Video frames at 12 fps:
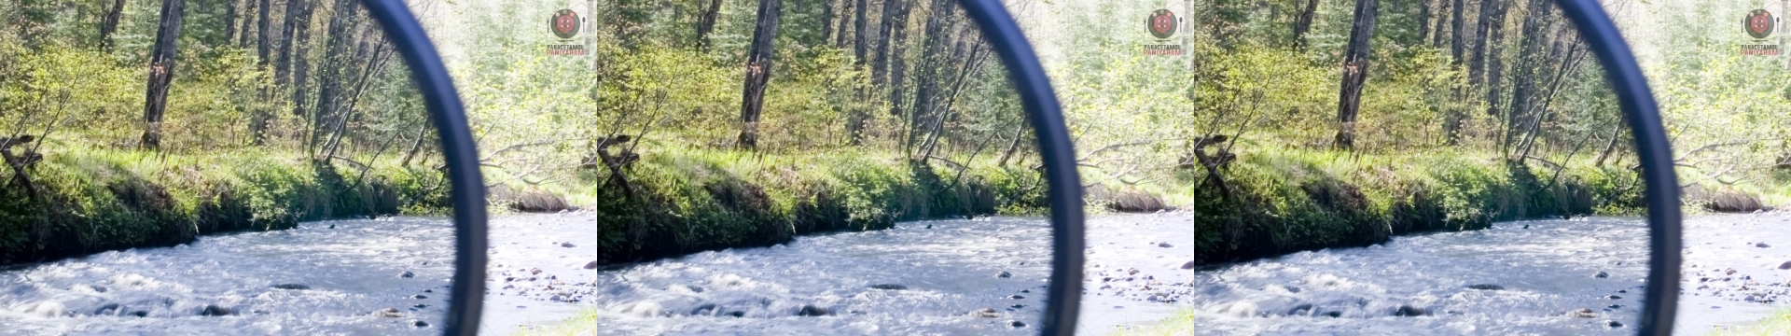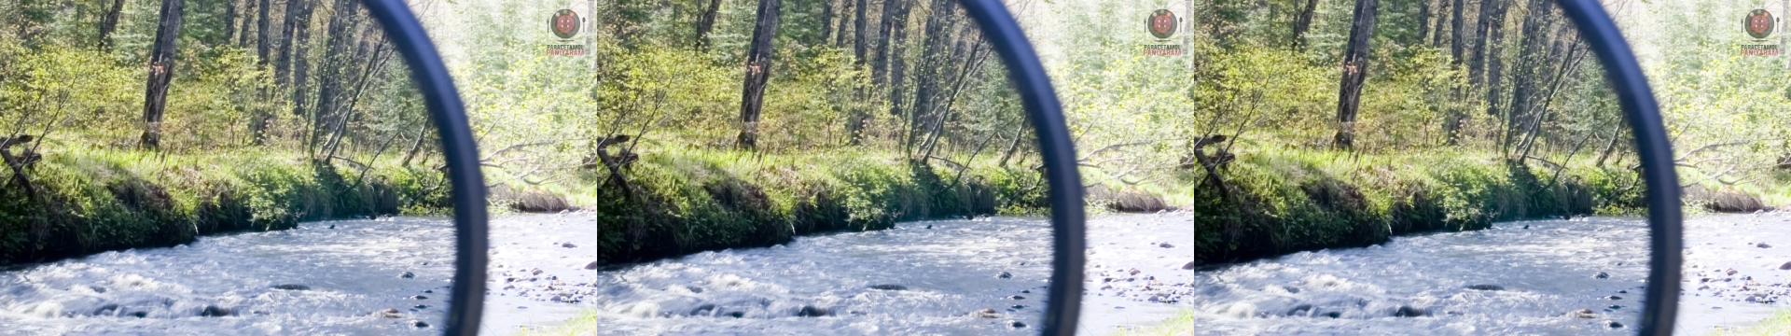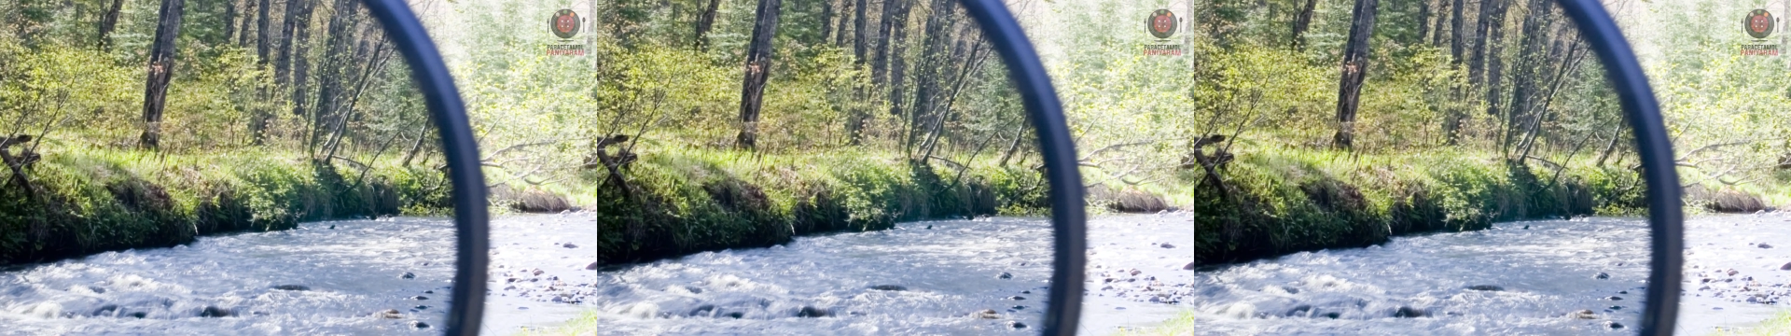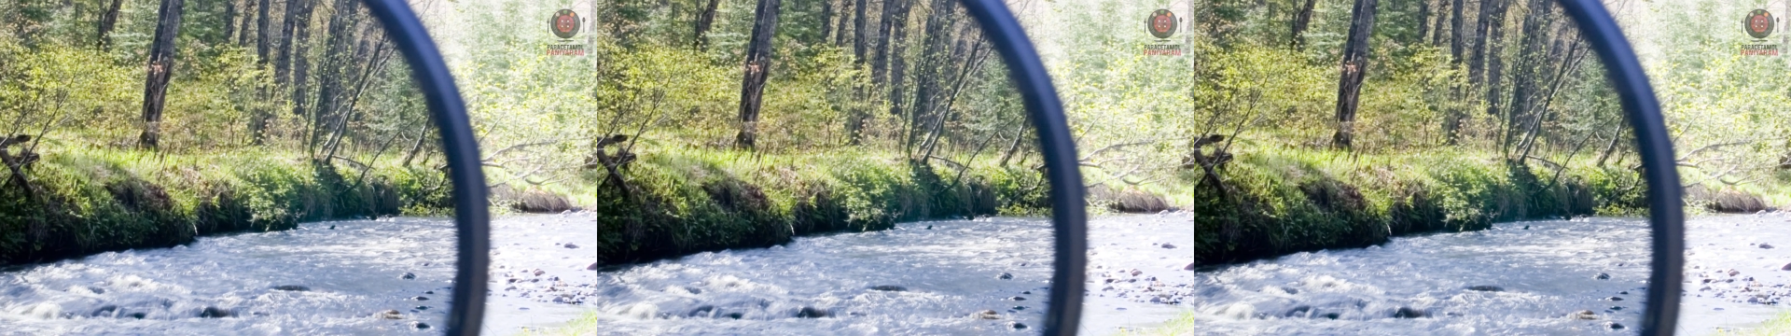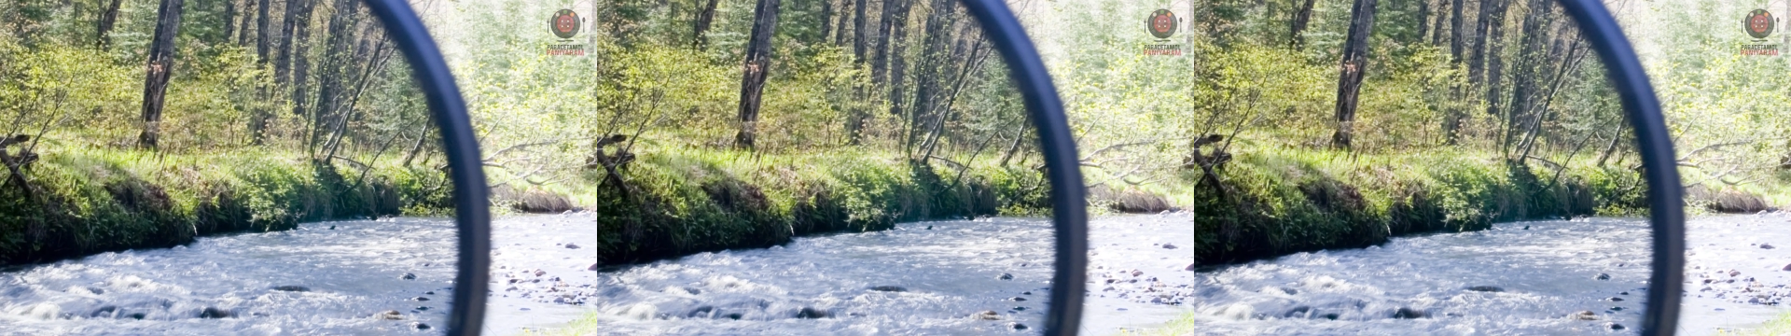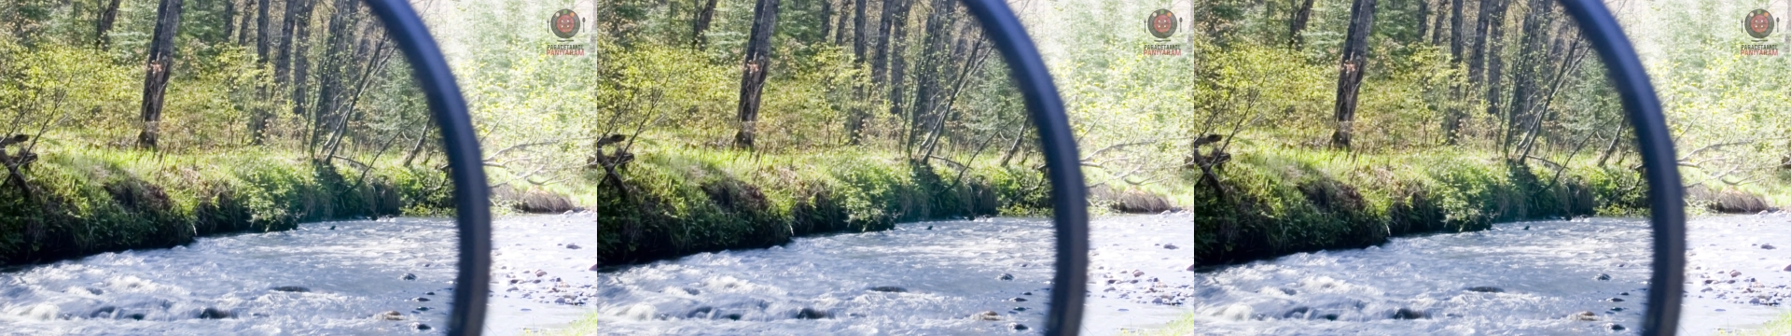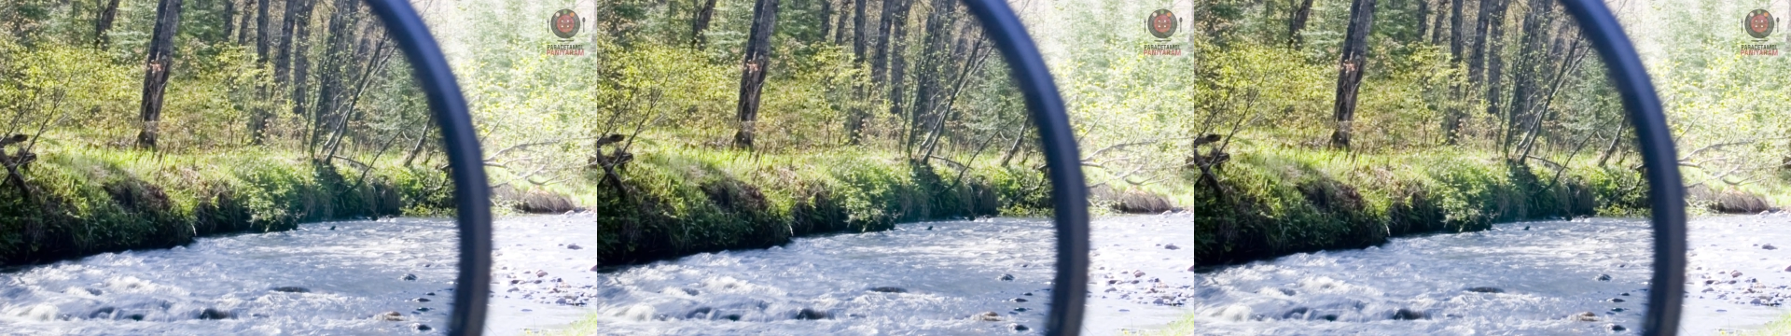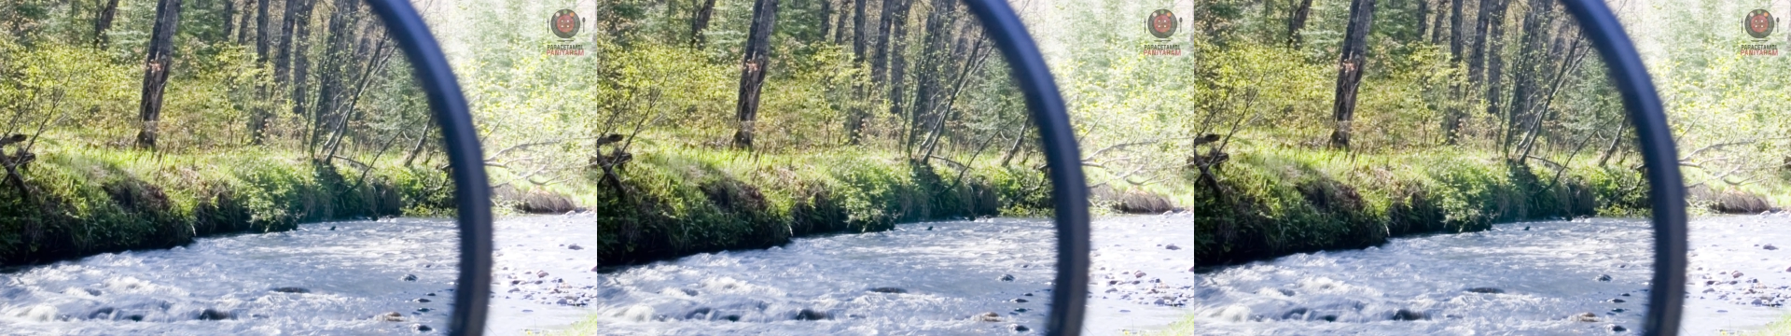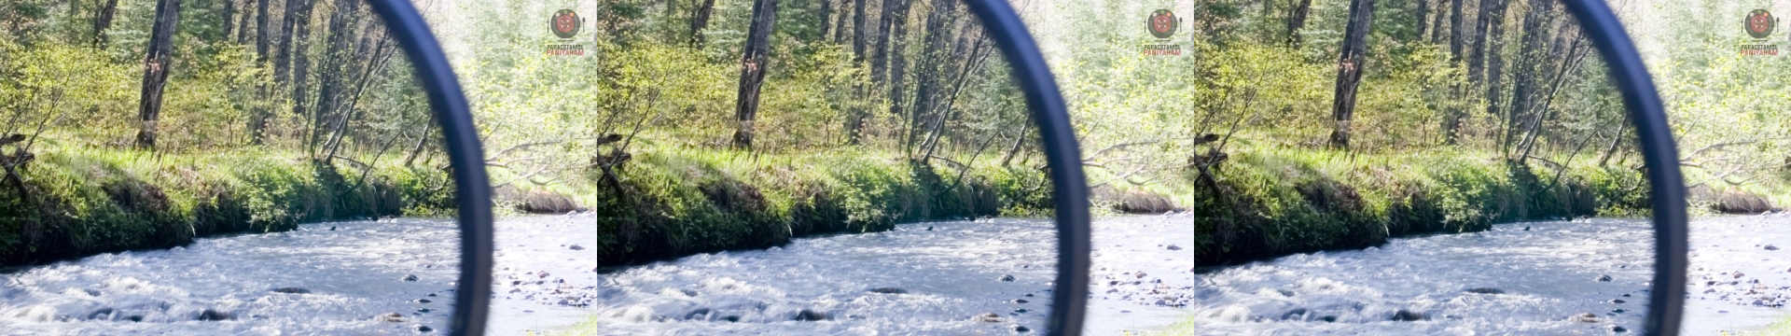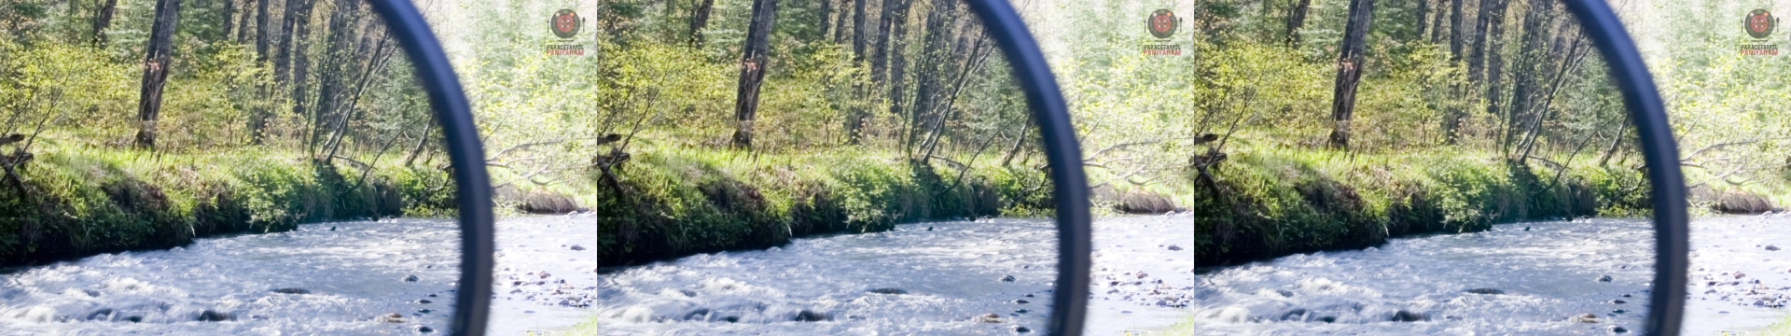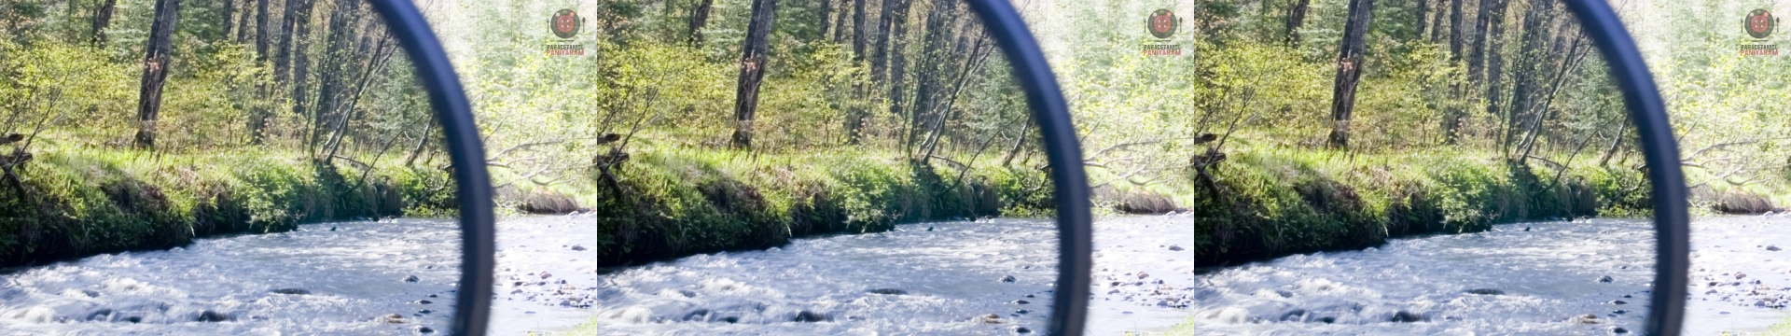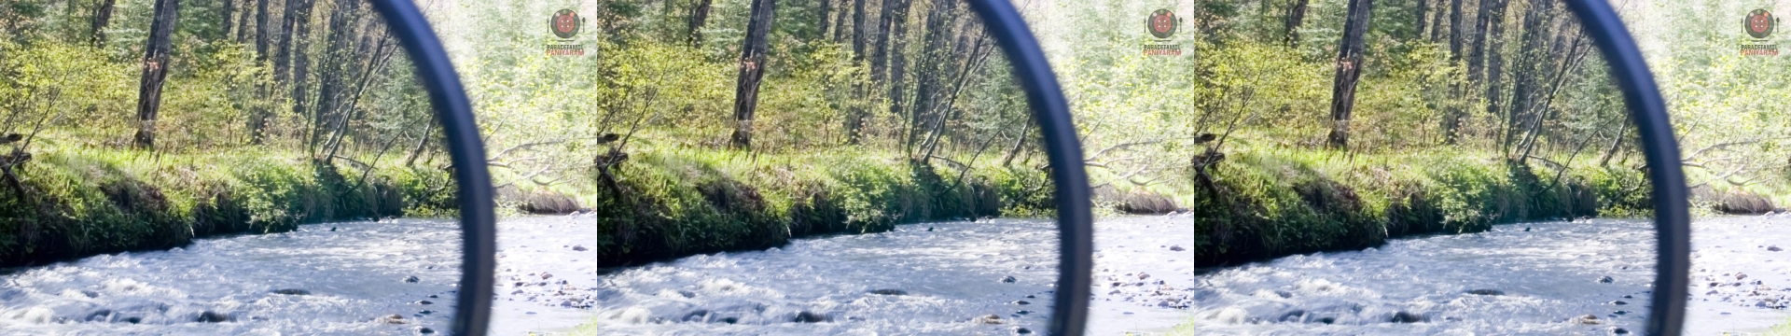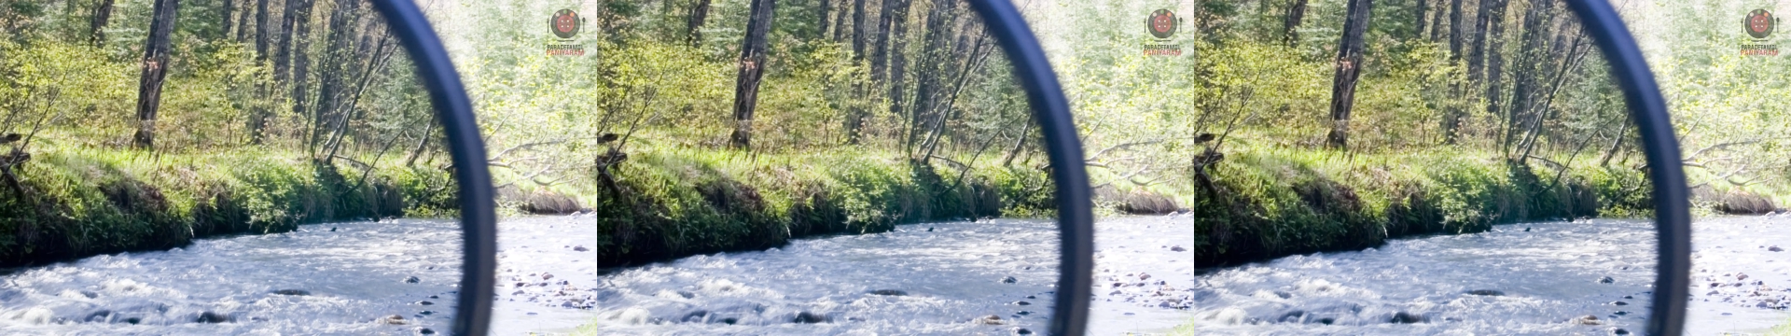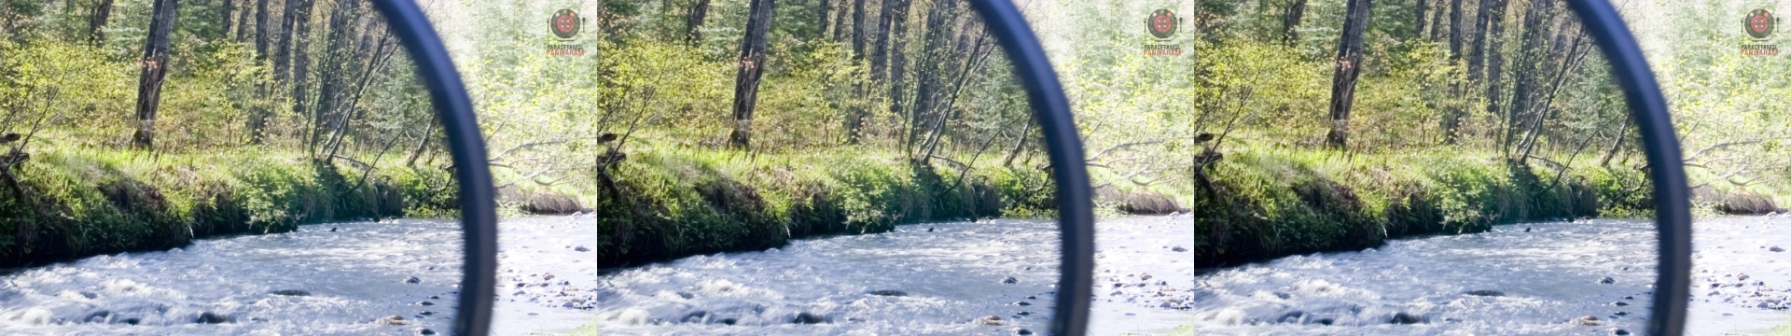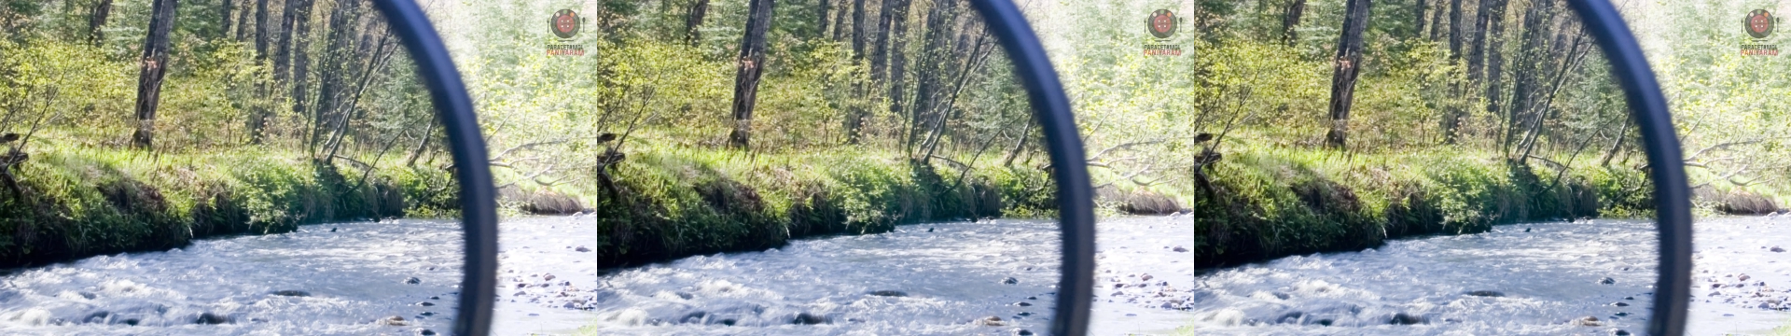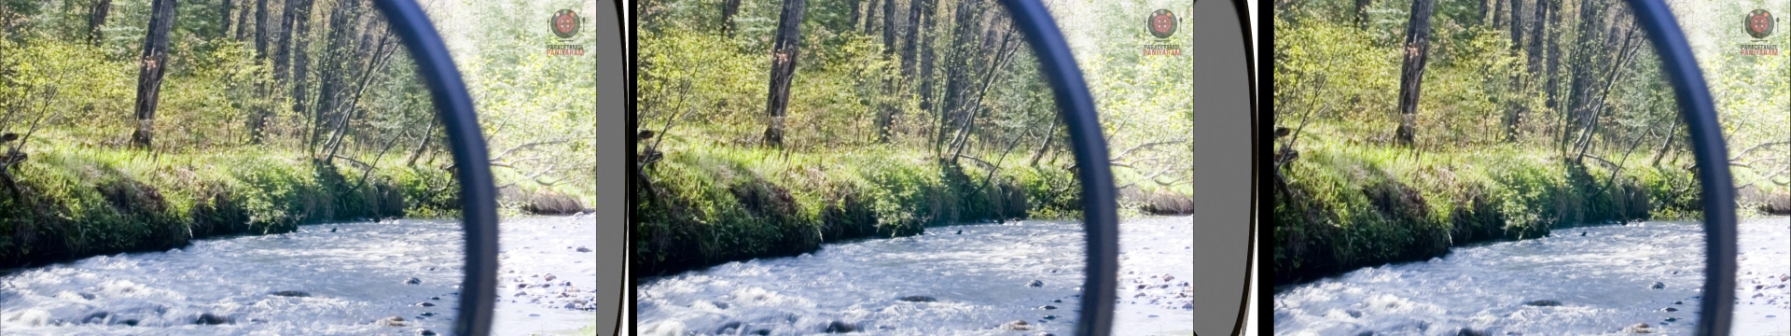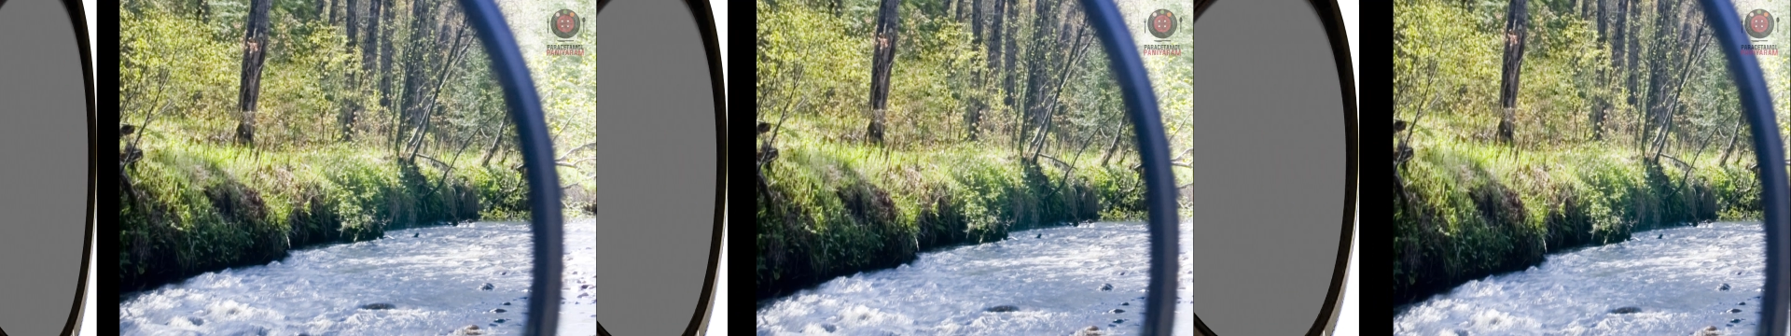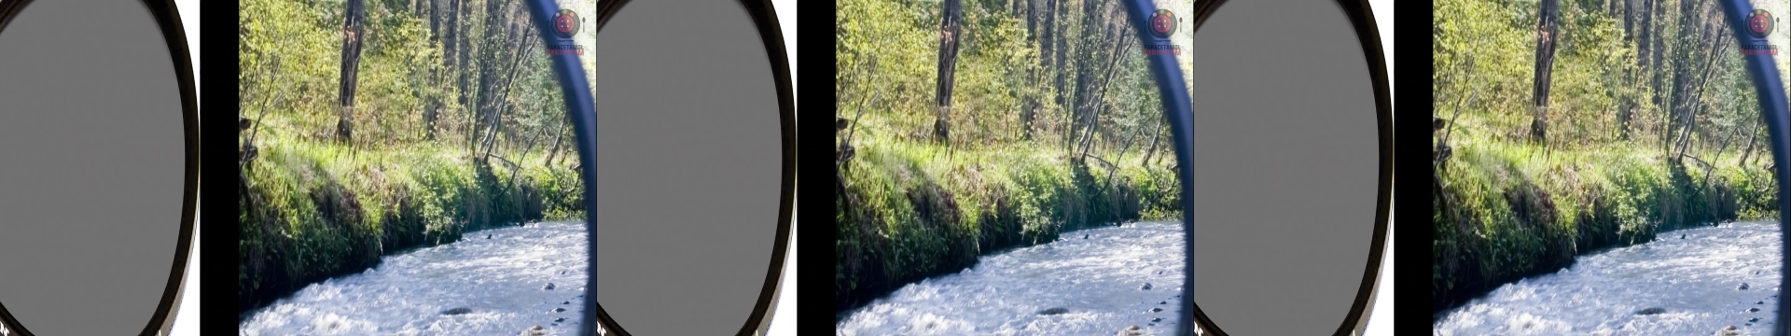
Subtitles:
Nobody's mouth can be seen.